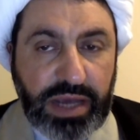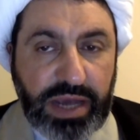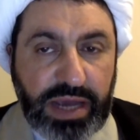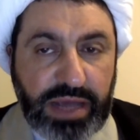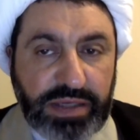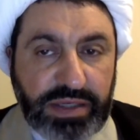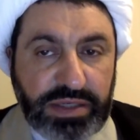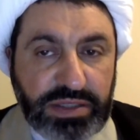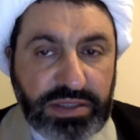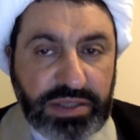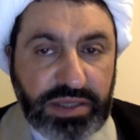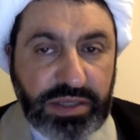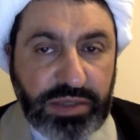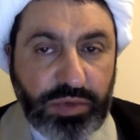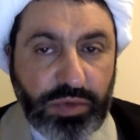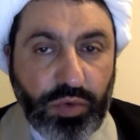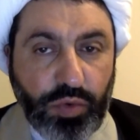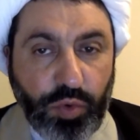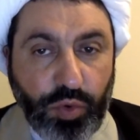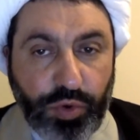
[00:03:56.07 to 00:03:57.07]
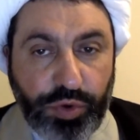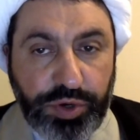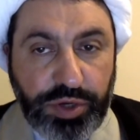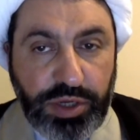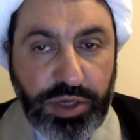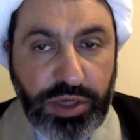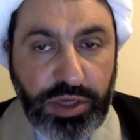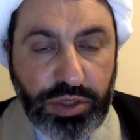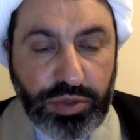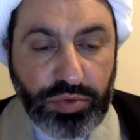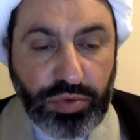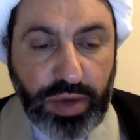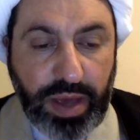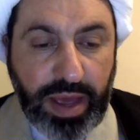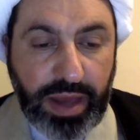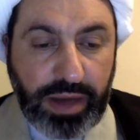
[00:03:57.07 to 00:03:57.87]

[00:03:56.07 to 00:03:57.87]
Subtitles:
And he said, uridu